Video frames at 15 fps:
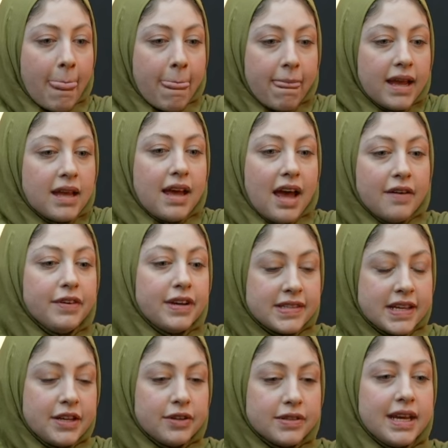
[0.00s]
like every
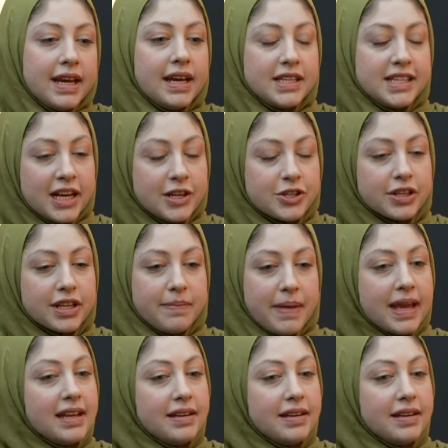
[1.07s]
single day intentionally making